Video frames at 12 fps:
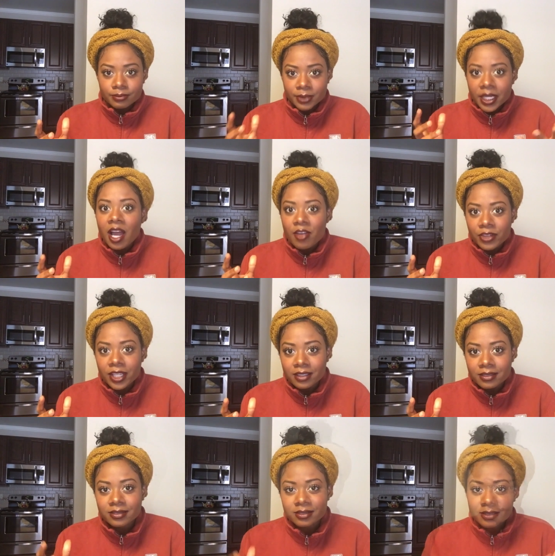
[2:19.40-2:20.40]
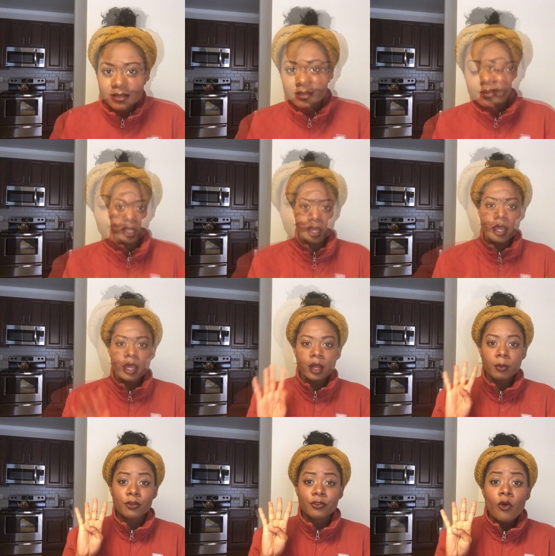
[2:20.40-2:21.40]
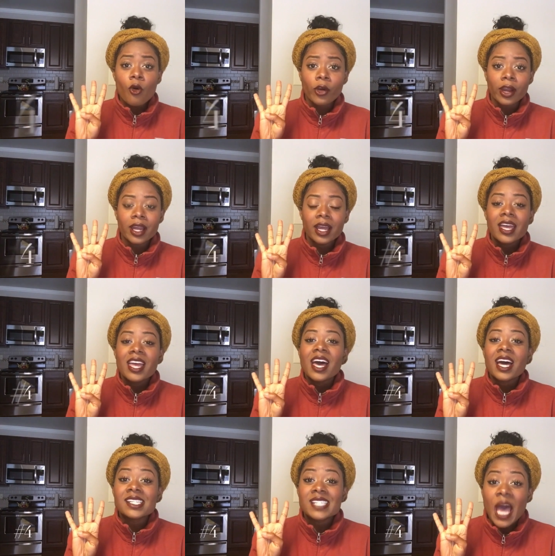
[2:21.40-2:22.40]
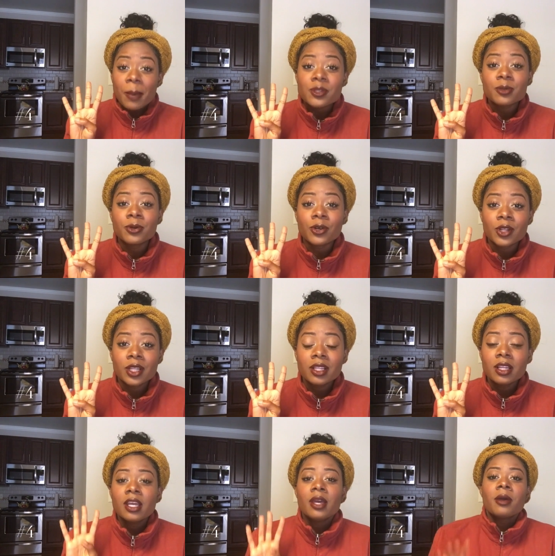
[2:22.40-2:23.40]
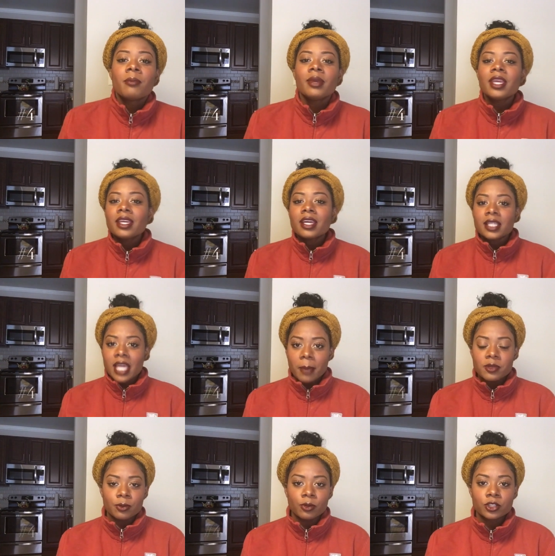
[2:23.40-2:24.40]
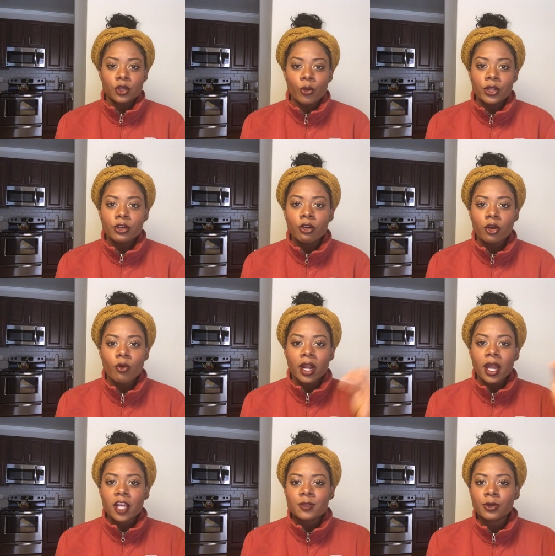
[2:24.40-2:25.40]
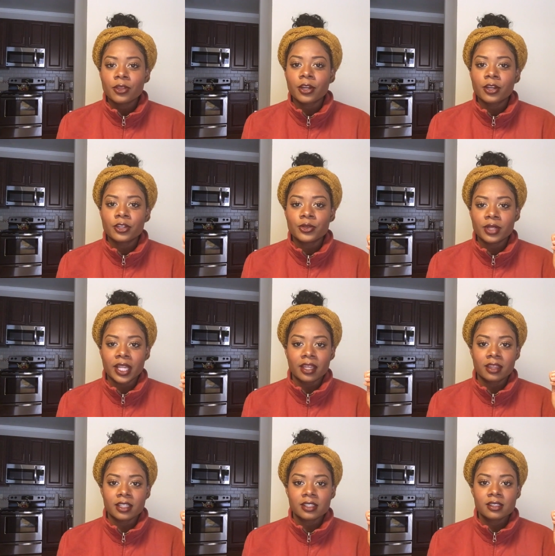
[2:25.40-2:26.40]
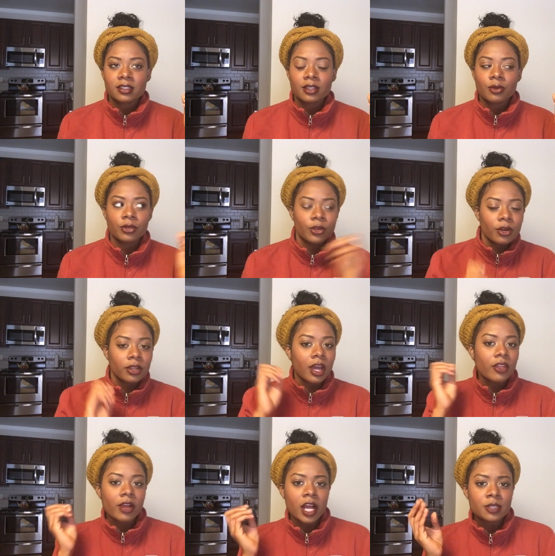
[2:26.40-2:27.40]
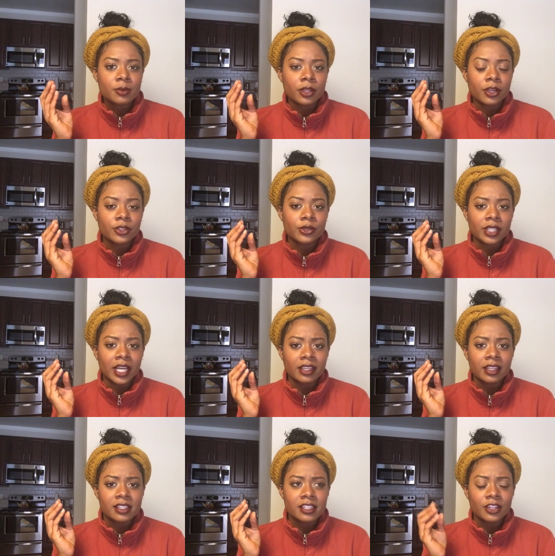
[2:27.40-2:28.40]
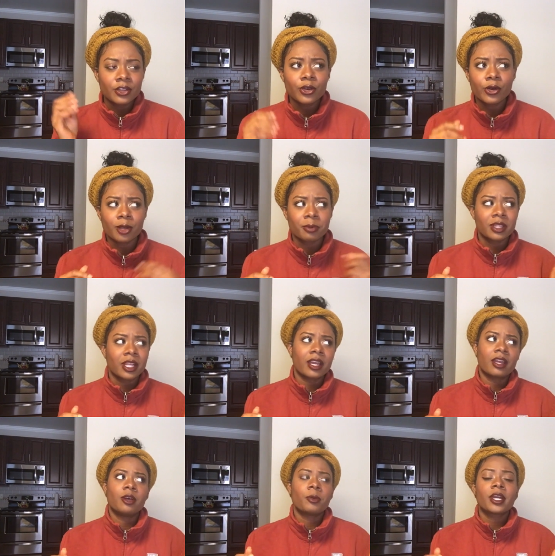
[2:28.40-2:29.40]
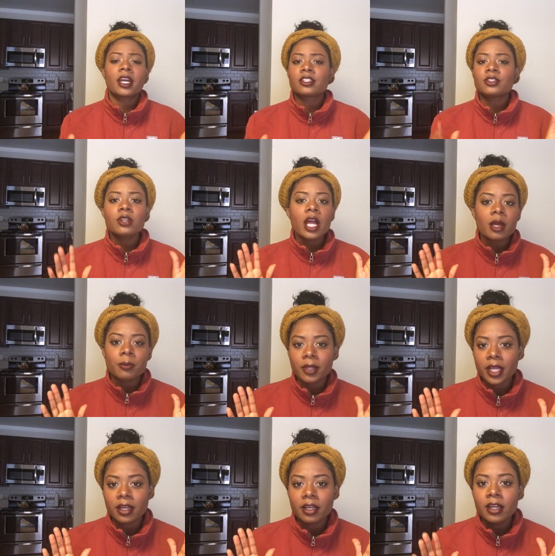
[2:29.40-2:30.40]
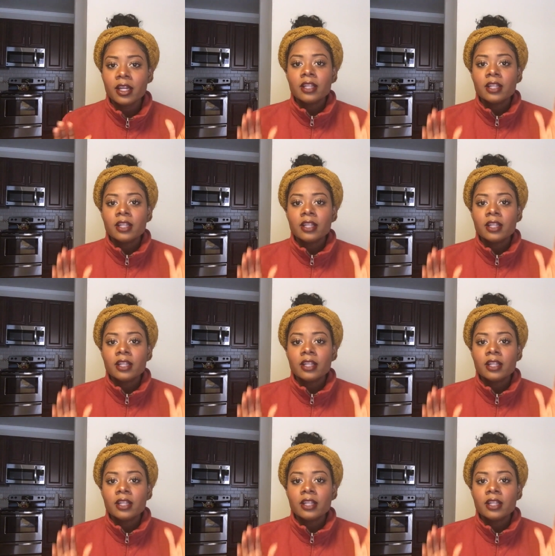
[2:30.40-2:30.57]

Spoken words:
Be confident. Number 4, adaptable. Be adaptable. So when you go to one hospital, they're going to do it like this. When you go to the other hospital, they're going to do it like this. And you're going to be like, oh my gosh, do not complain.